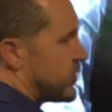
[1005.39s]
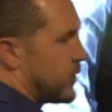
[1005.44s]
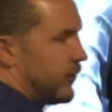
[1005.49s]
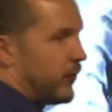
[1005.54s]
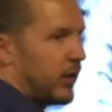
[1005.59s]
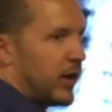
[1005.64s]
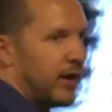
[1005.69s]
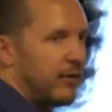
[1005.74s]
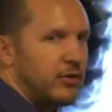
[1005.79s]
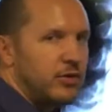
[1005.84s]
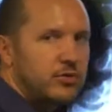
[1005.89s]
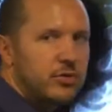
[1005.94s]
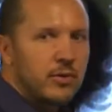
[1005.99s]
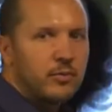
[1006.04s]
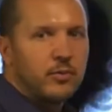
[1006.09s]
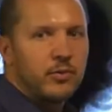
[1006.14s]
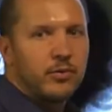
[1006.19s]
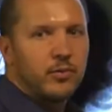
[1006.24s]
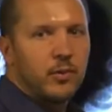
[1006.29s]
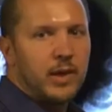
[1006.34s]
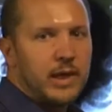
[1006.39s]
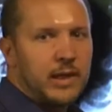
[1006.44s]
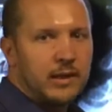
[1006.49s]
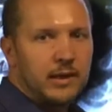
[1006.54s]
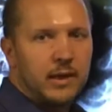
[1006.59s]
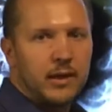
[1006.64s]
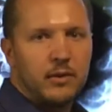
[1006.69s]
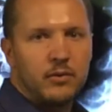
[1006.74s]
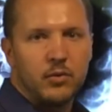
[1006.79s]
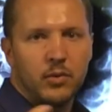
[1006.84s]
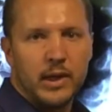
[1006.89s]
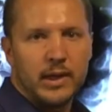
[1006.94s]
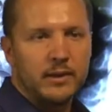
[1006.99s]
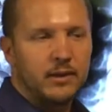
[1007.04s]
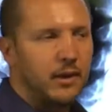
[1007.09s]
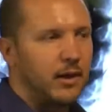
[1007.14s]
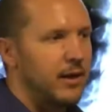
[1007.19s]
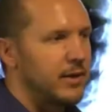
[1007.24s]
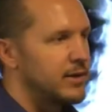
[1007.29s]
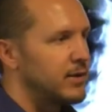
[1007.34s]
So if you're having trouble with weight gain, weight
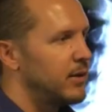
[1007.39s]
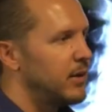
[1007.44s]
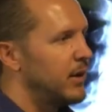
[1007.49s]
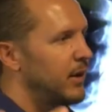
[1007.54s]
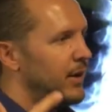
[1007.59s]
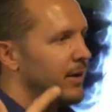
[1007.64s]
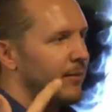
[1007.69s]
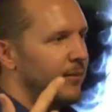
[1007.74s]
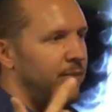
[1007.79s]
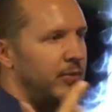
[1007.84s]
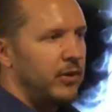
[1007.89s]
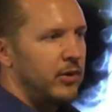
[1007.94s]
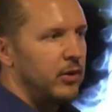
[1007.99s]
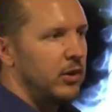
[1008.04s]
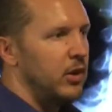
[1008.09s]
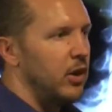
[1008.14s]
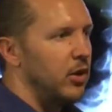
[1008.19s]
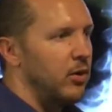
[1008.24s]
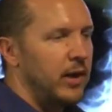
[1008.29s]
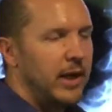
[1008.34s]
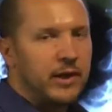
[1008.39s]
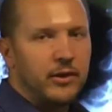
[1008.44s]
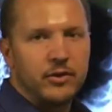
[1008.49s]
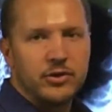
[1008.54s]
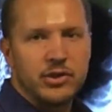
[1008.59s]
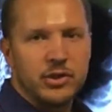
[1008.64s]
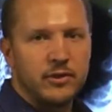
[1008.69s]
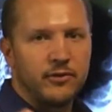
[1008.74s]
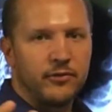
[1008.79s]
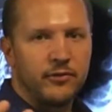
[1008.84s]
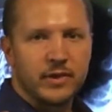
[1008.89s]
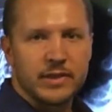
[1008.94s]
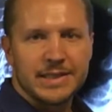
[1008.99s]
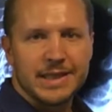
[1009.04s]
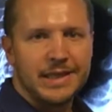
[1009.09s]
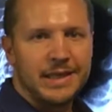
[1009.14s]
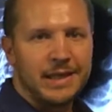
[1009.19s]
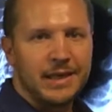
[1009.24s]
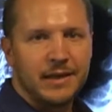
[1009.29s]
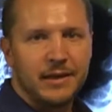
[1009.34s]
loss, low energy,
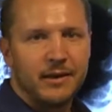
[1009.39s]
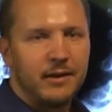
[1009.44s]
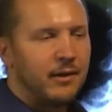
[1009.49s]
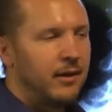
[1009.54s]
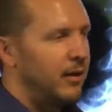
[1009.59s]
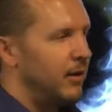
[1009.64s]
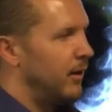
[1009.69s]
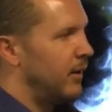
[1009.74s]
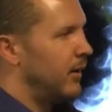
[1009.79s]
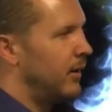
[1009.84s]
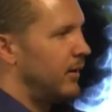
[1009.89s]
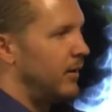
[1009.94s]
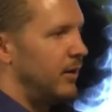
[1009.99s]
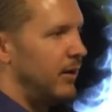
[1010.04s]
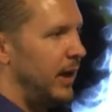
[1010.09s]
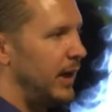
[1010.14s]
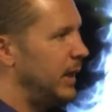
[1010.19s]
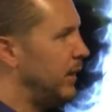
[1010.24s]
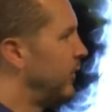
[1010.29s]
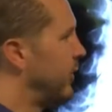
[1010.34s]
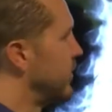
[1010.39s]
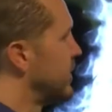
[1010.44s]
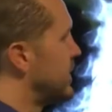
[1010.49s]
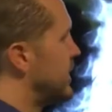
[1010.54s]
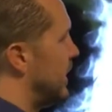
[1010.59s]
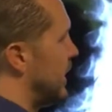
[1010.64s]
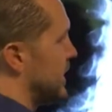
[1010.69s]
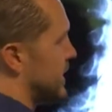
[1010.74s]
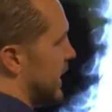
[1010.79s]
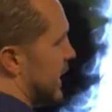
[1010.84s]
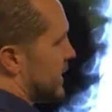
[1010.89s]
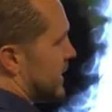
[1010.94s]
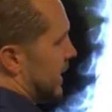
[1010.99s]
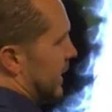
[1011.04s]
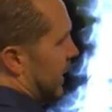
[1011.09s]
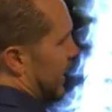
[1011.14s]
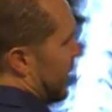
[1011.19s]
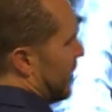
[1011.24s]
fatigue, any of those things, that's going to